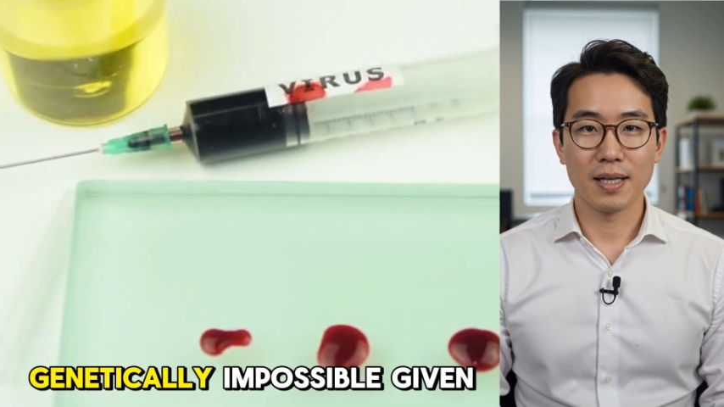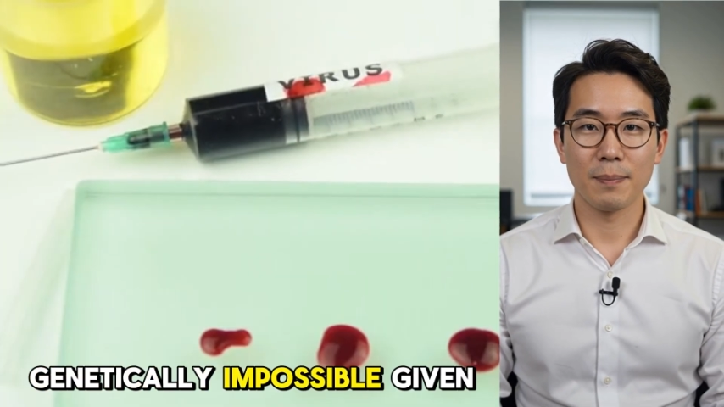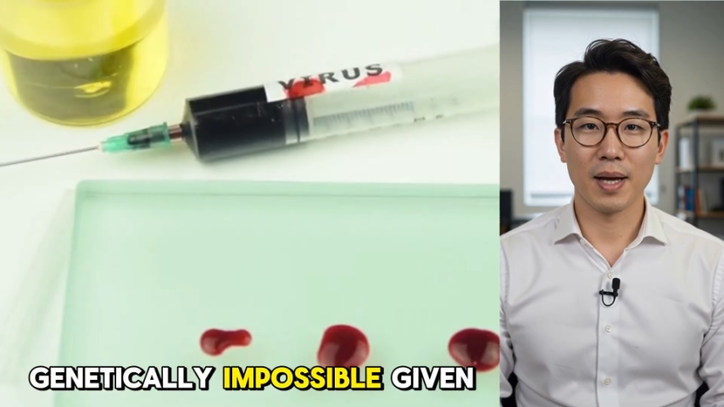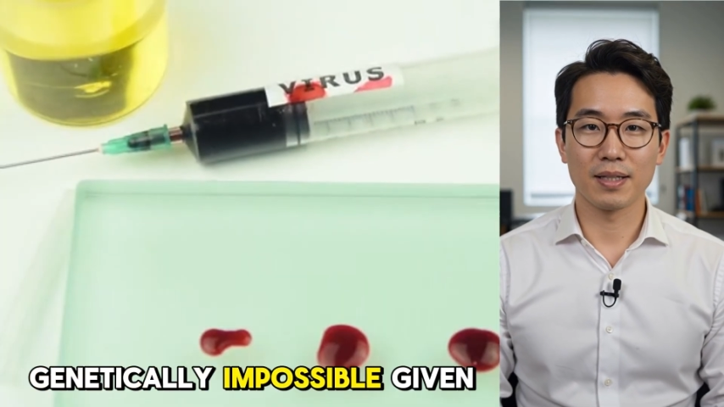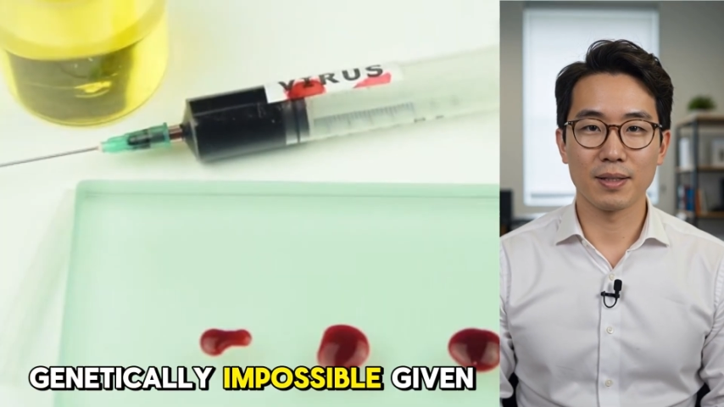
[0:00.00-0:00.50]

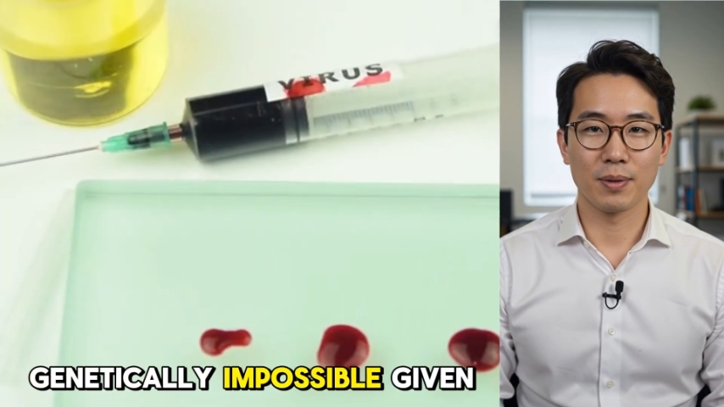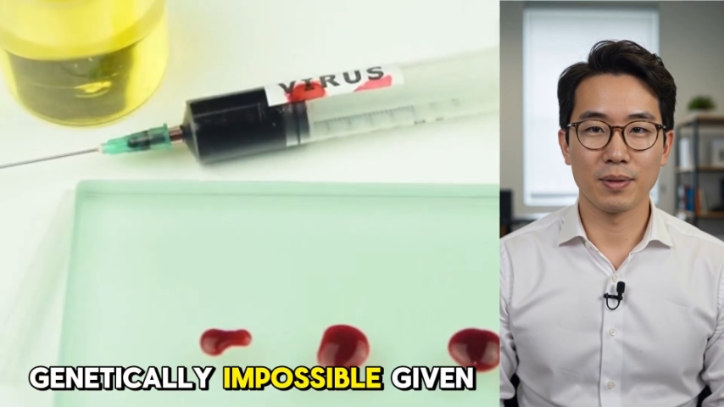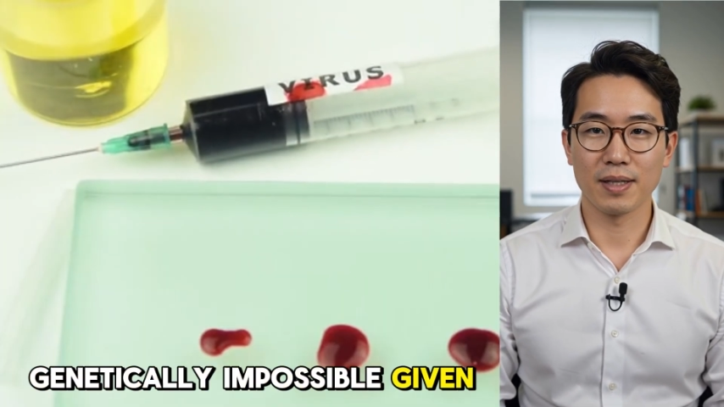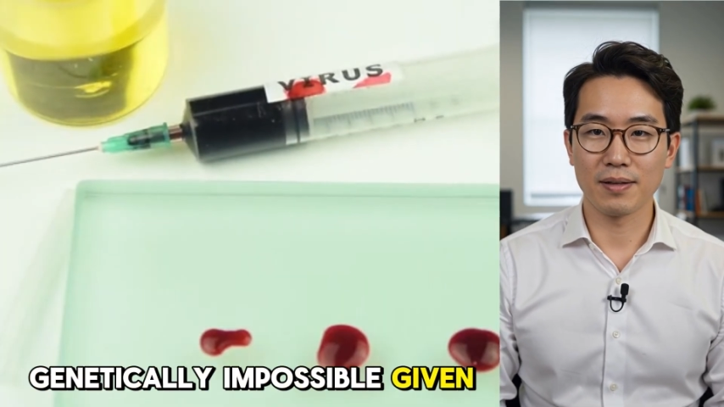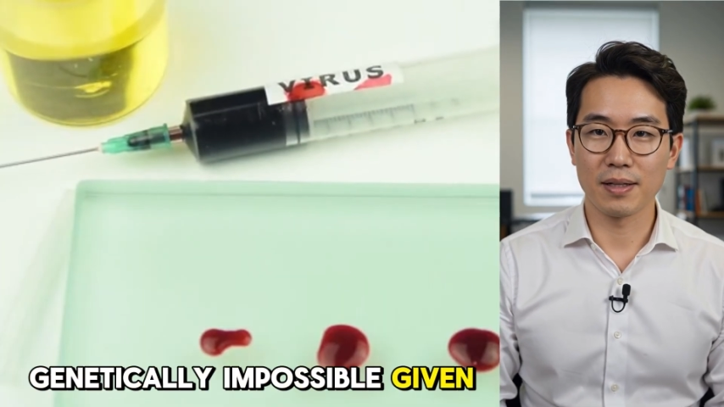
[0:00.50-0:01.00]

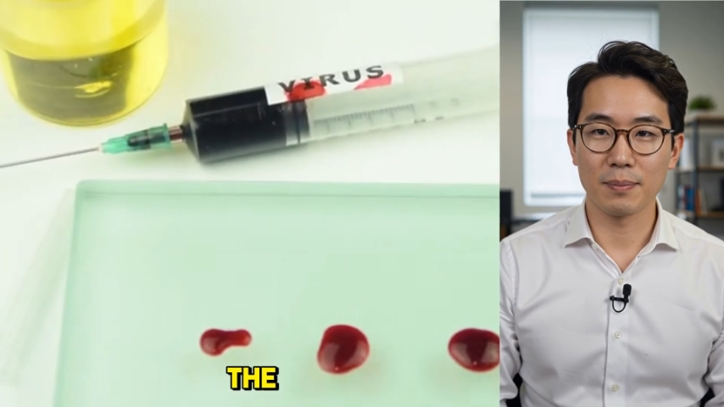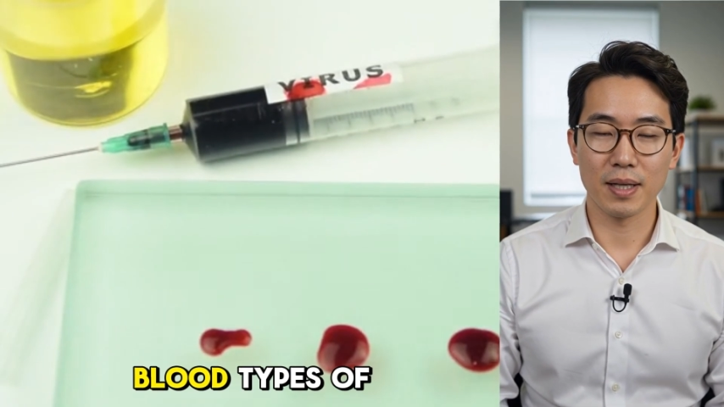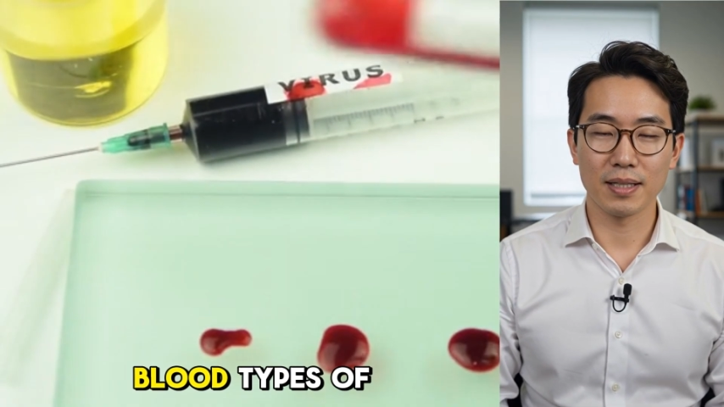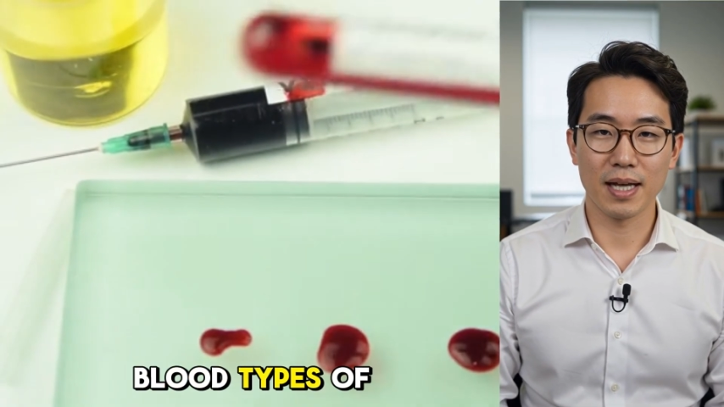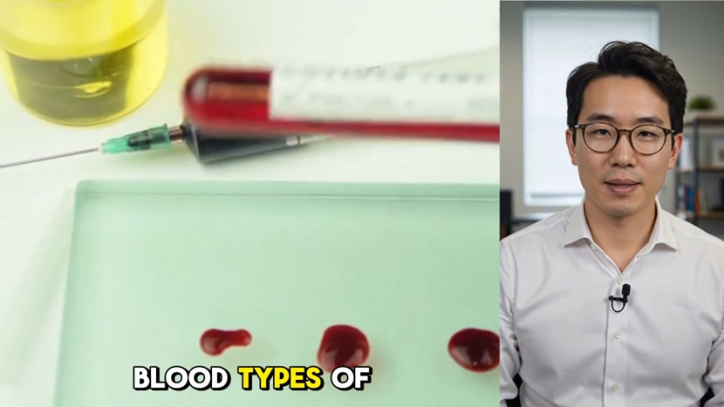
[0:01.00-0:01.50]
impossible, given the
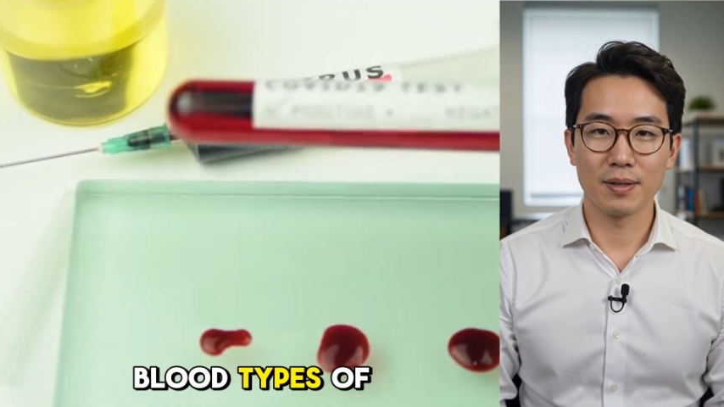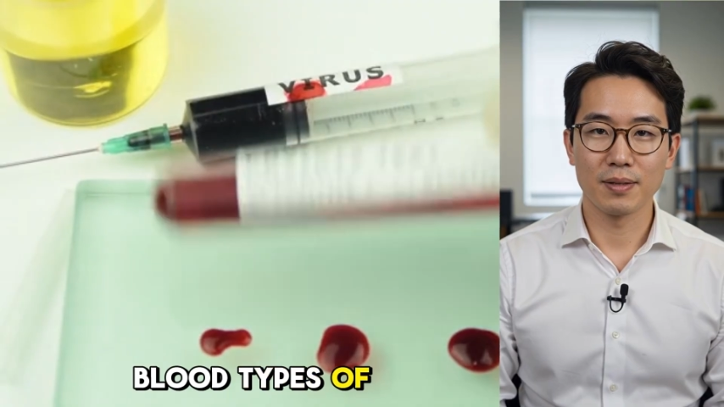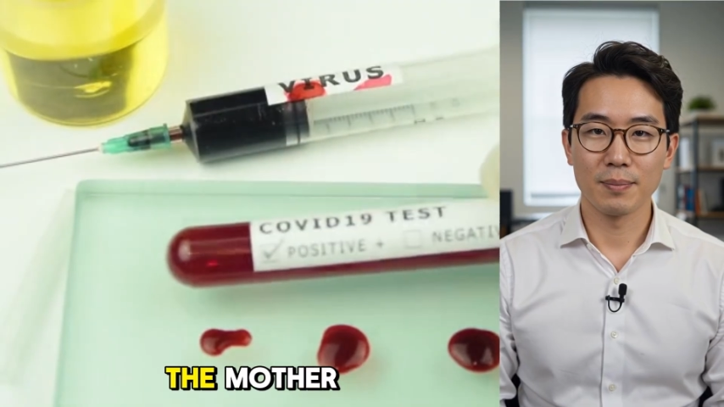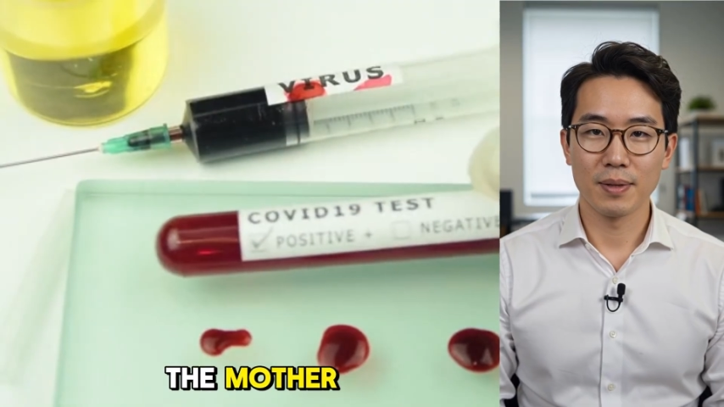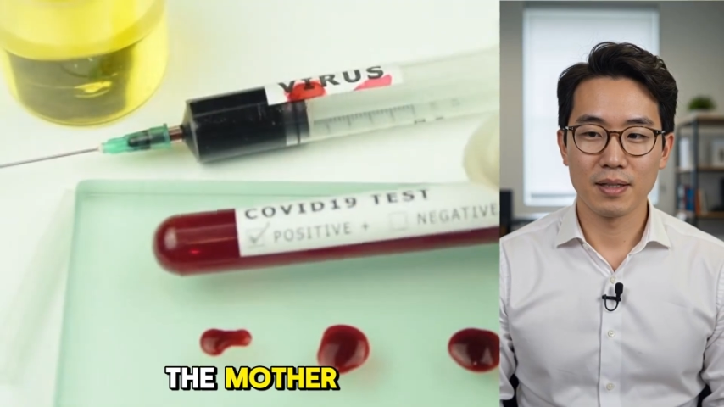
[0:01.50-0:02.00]
blood types
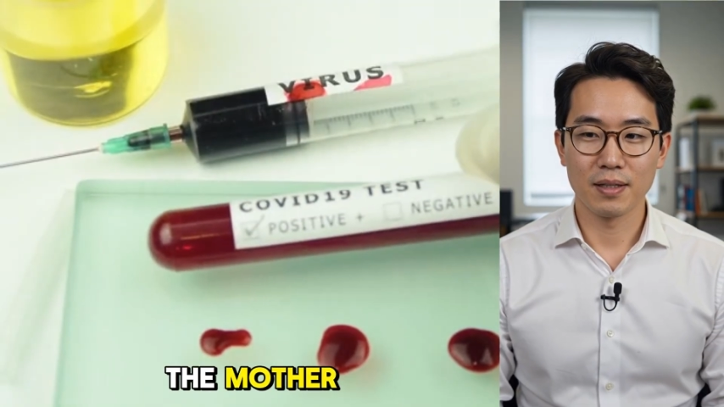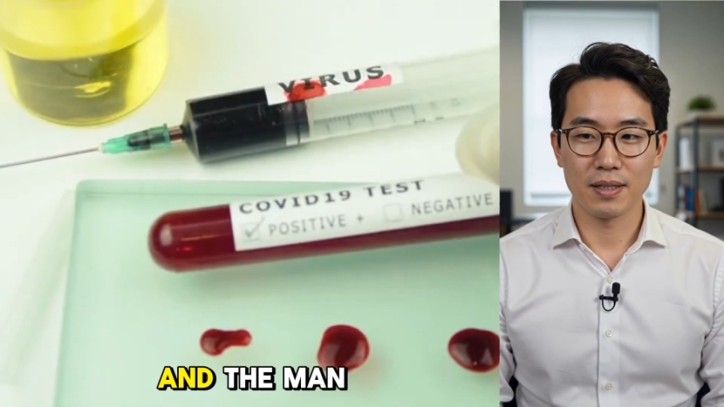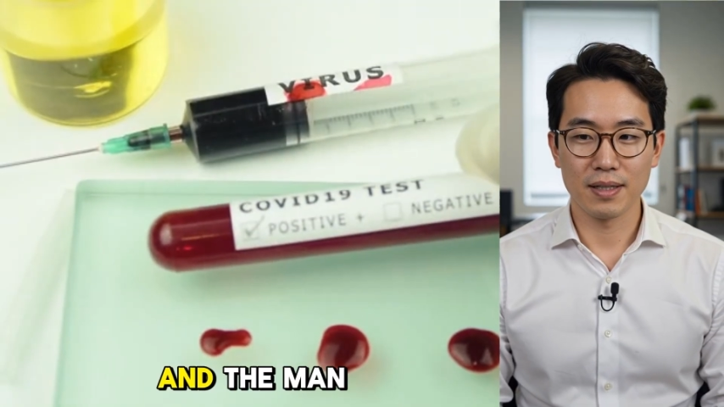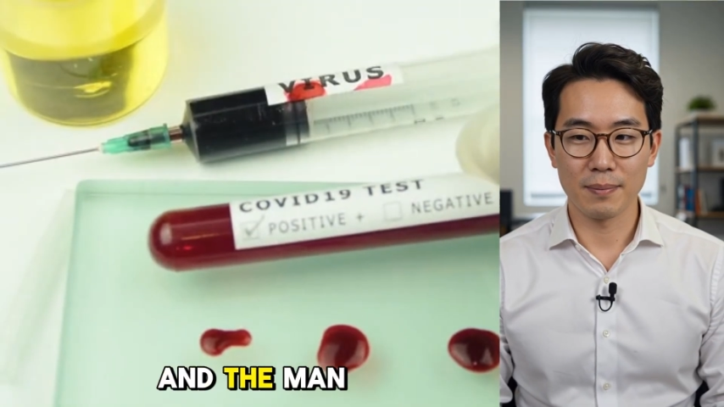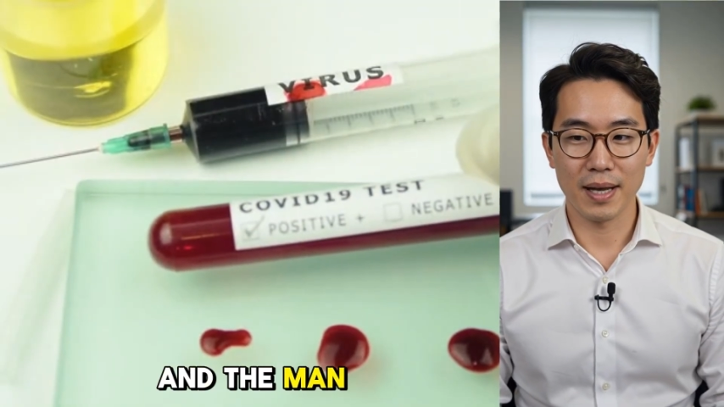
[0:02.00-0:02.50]
of the mother
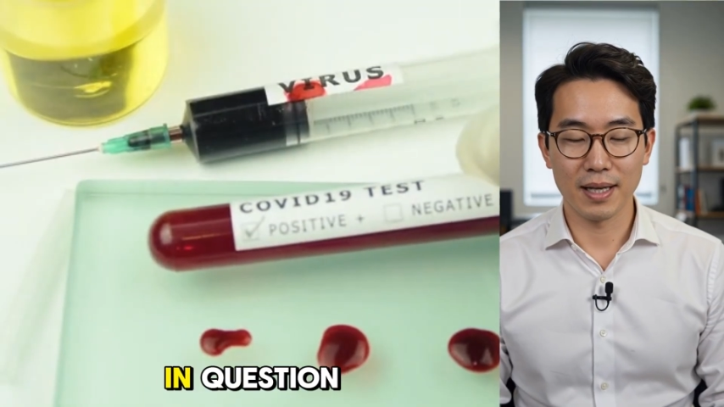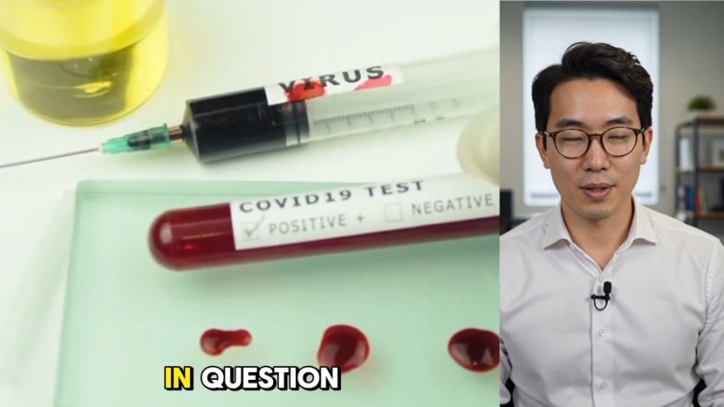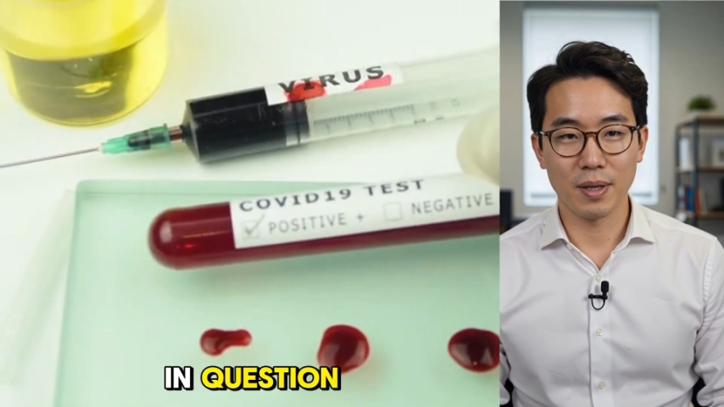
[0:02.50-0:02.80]
and the man in